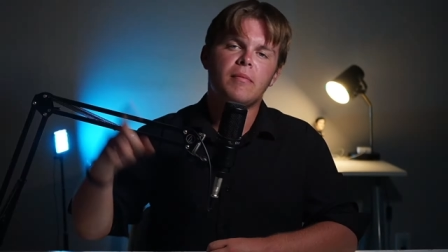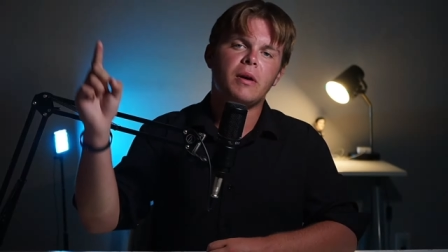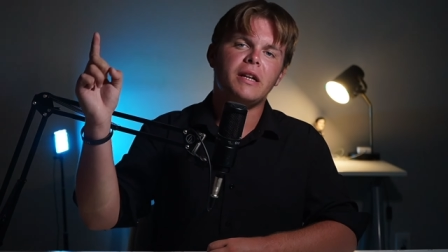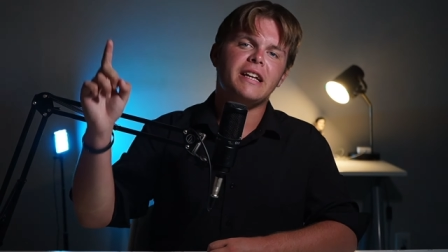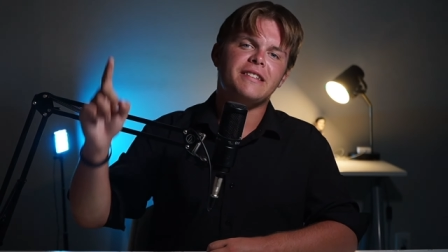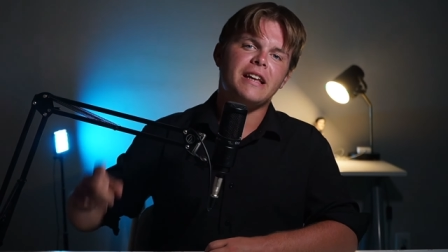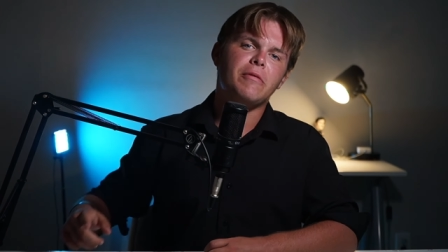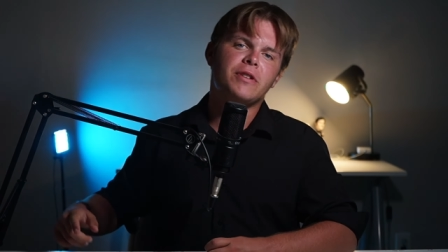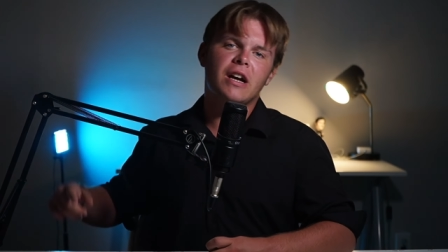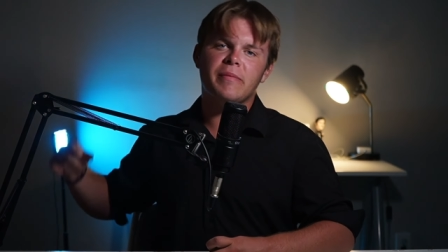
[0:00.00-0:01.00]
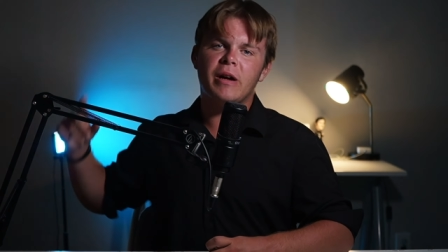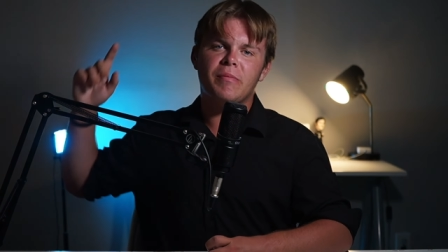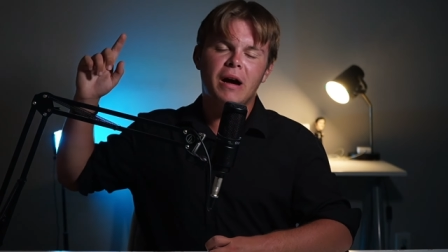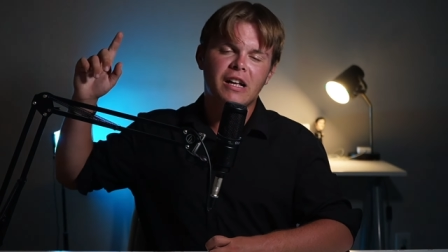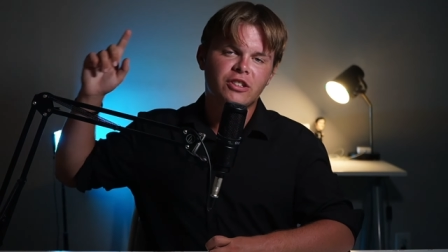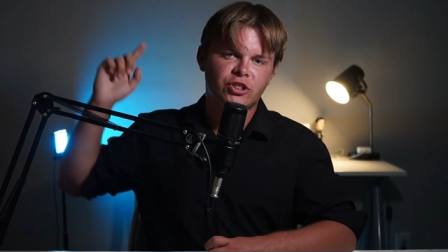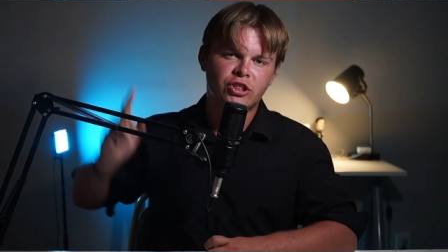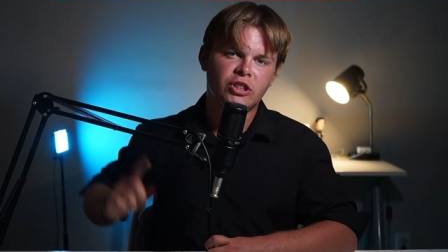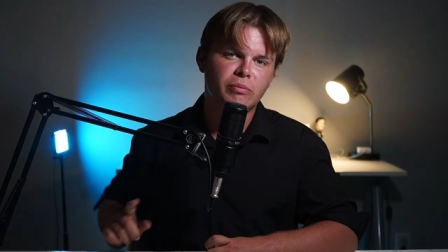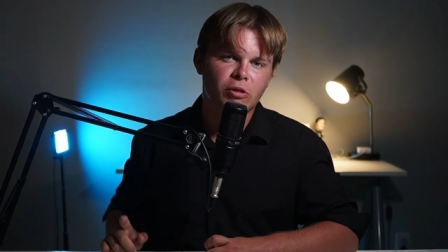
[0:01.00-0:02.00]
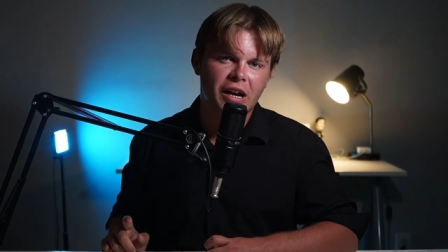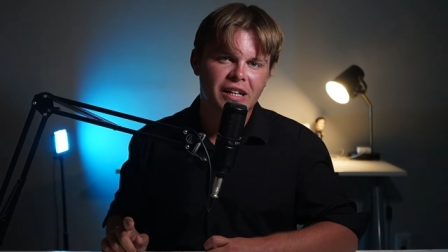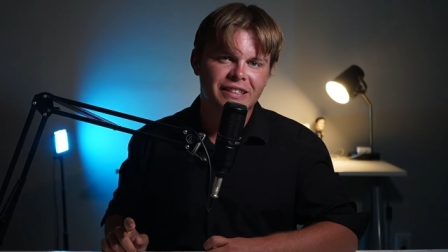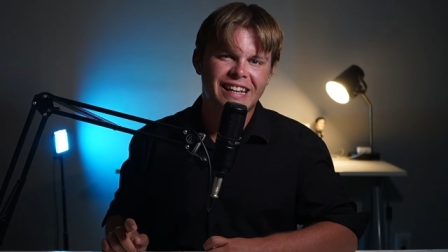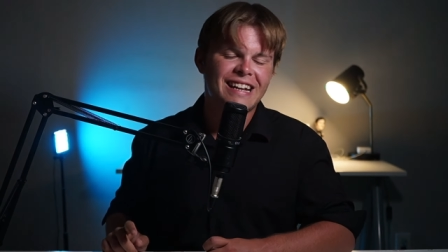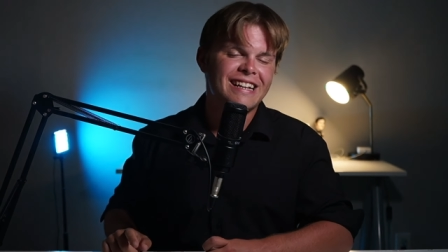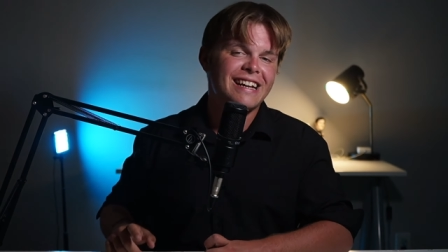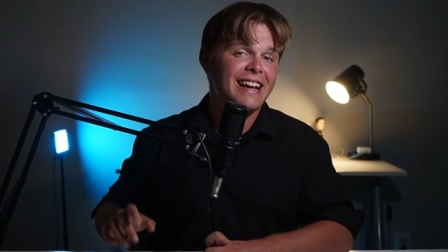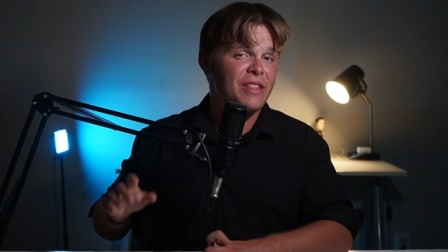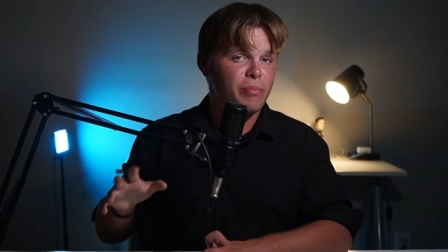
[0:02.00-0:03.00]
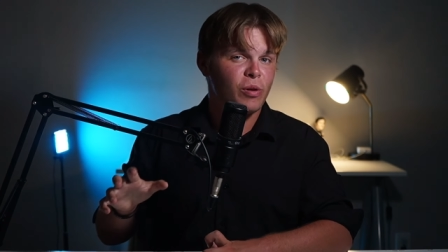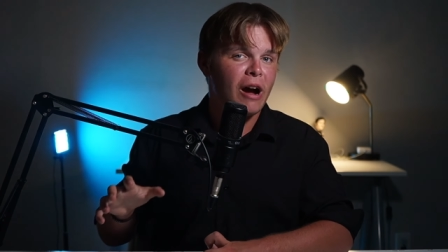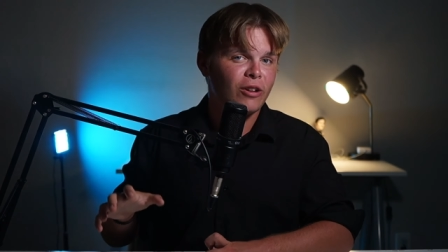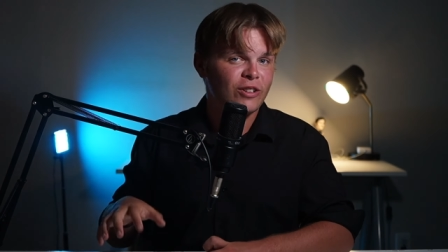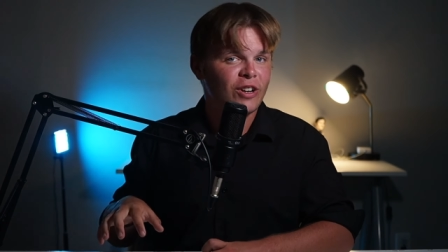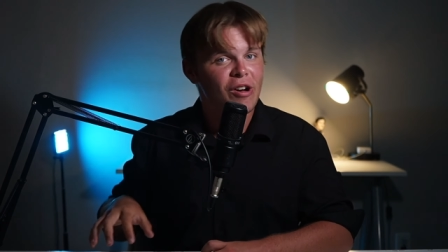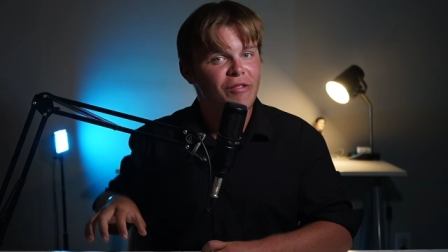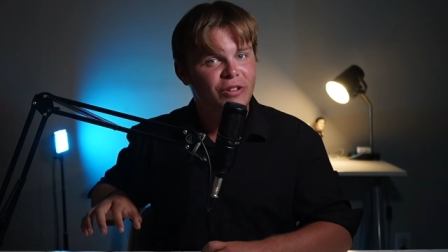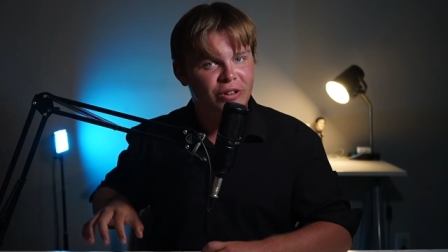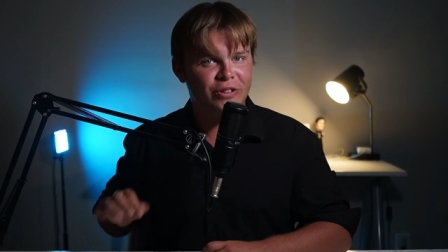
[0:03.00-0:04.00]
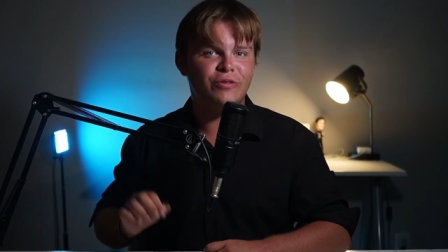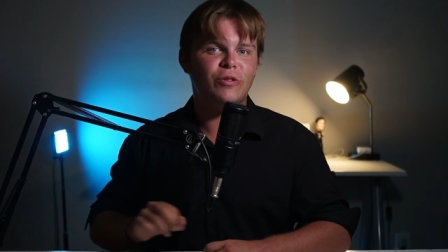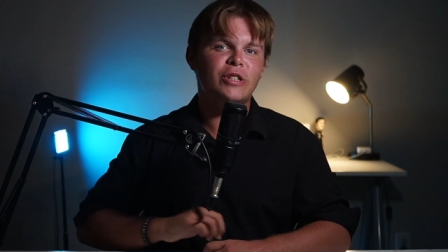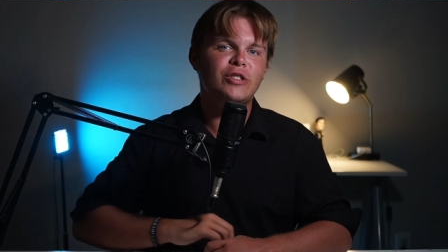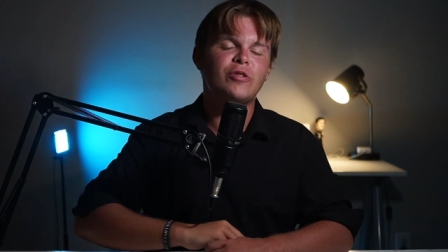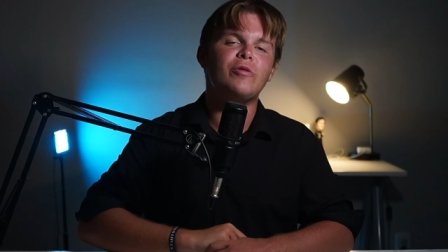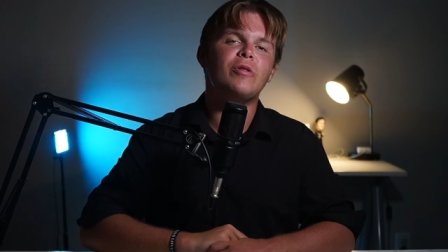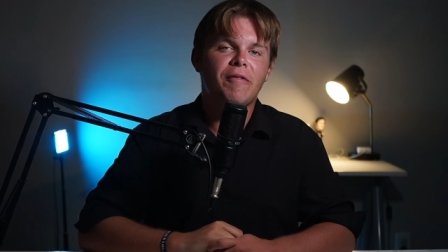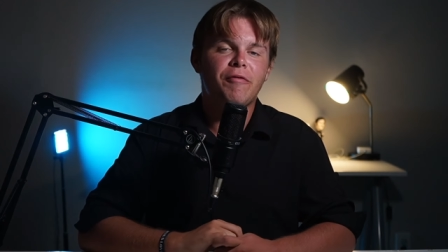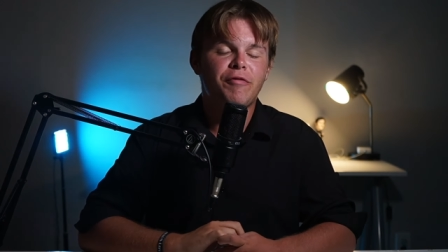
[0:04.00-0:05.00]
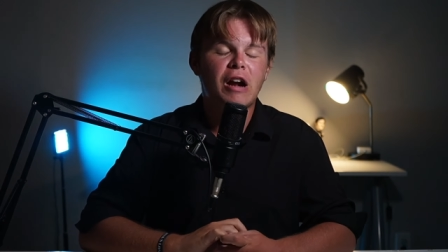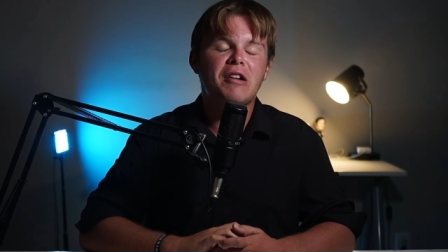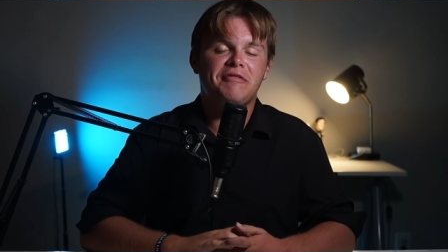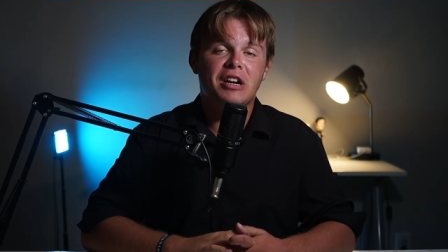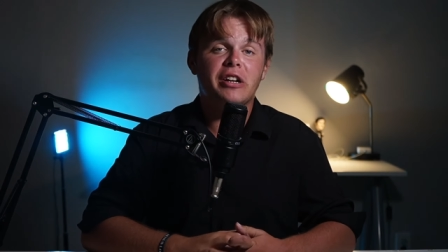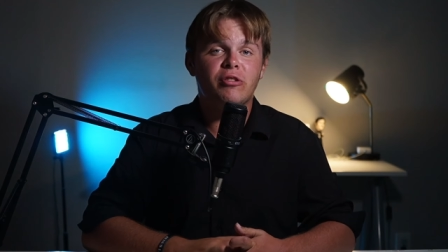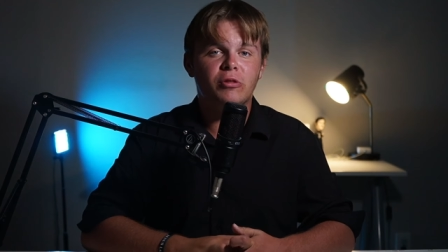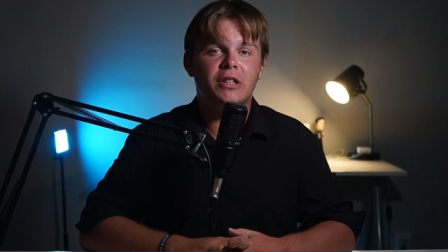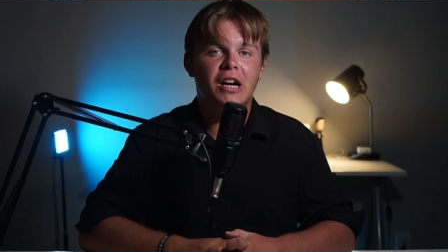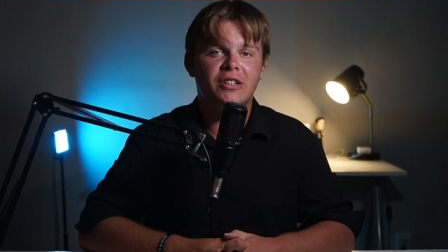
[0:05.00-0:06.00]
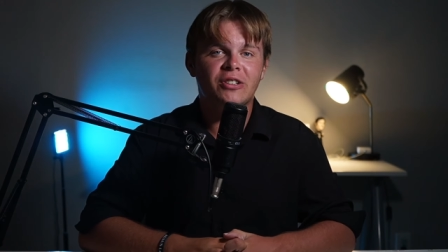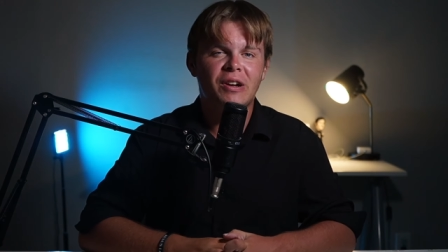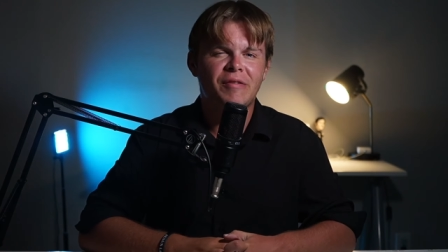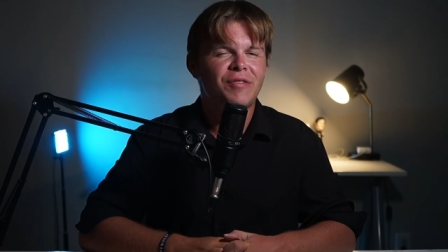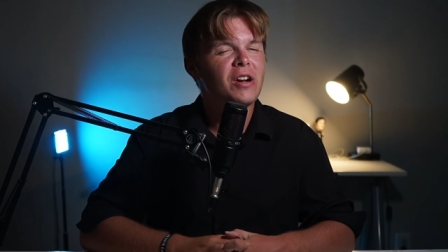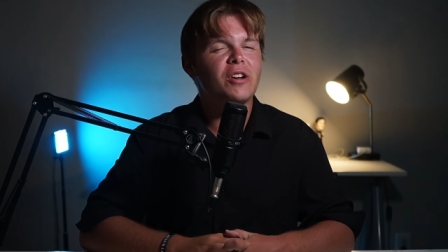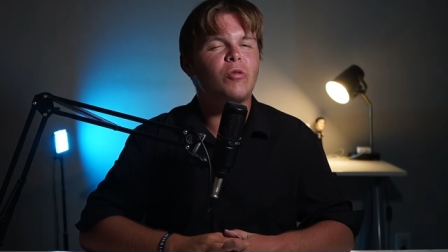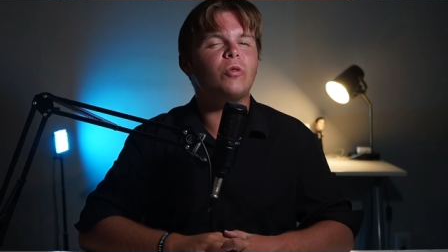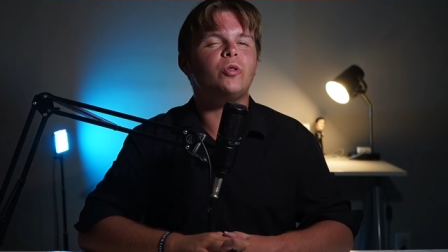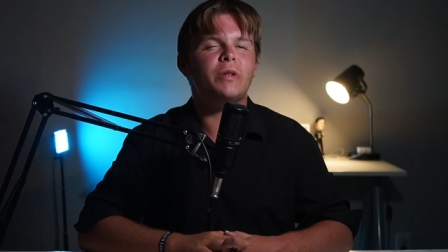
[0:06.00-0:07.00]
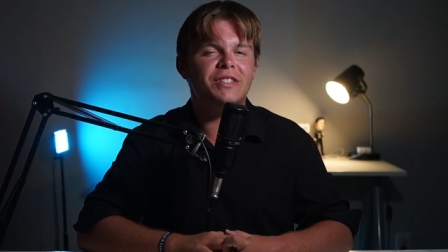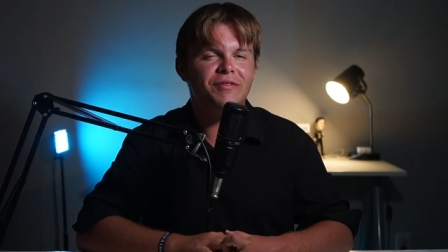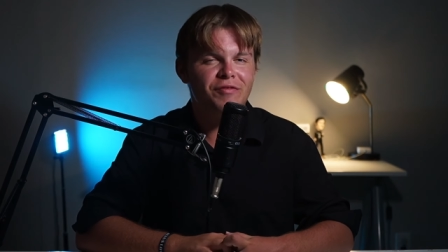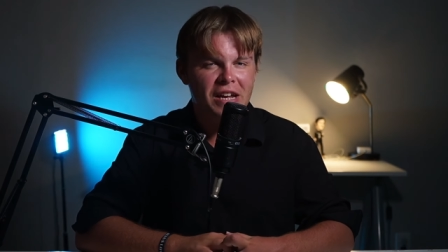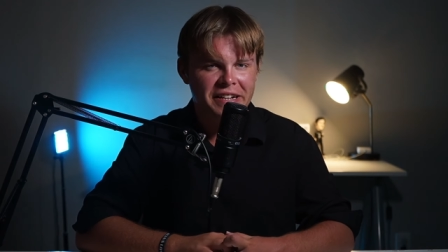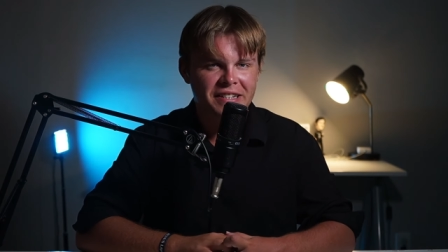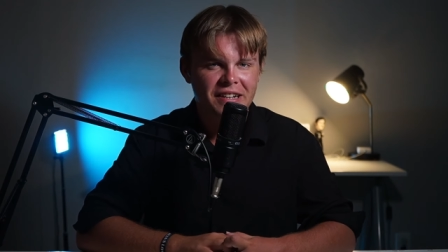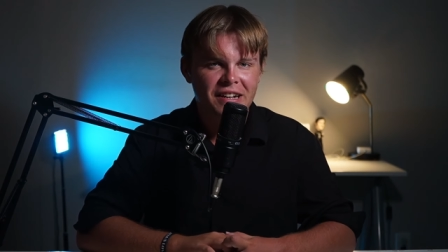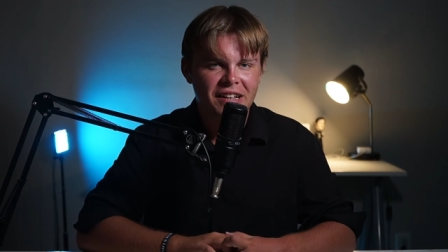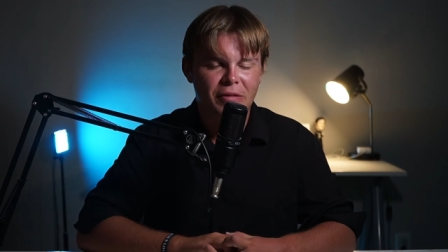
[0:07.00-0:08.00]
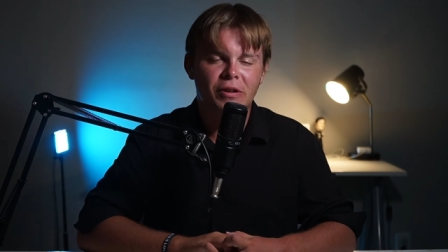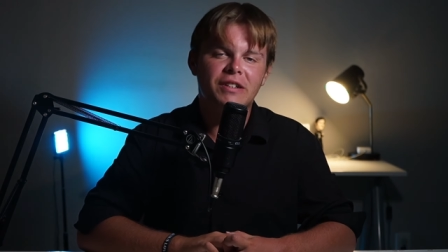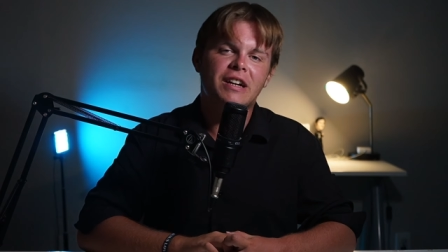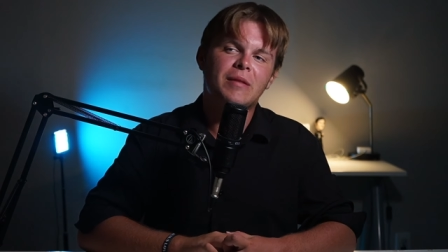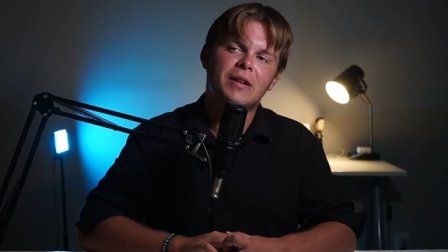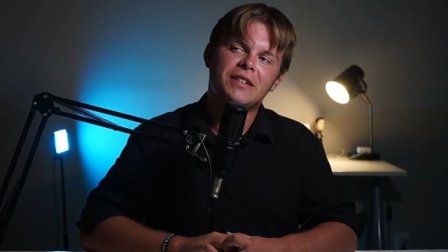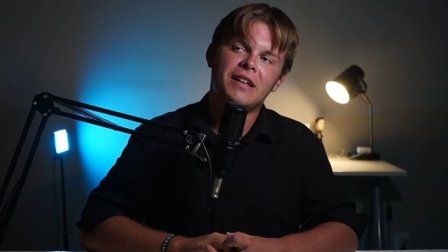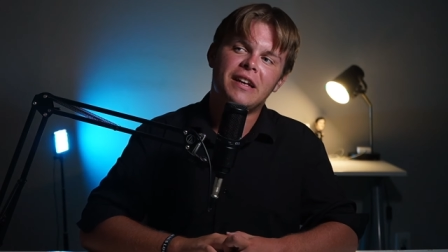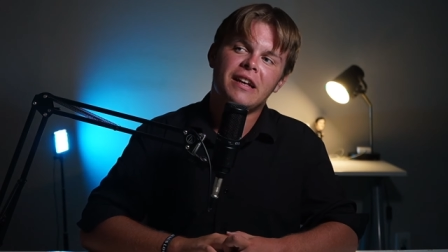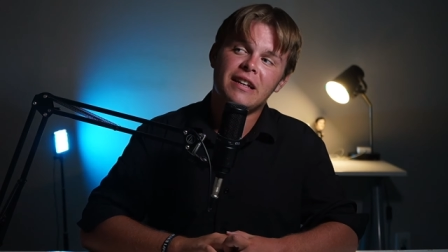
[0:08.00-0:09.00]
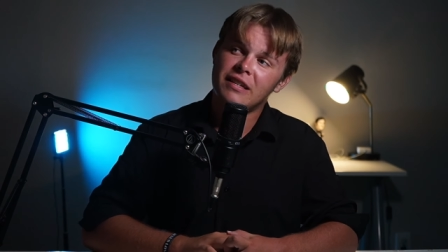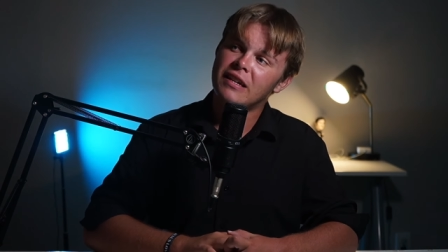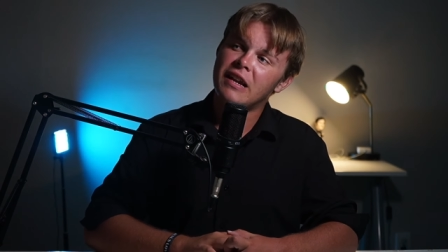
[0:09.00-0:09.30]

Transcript: But yes, today we're talking about Miles G. Morales, aka the Prowler of Earth 42. A very, very cool character and a very cool twist of fate that we're going to talk about today. Is he an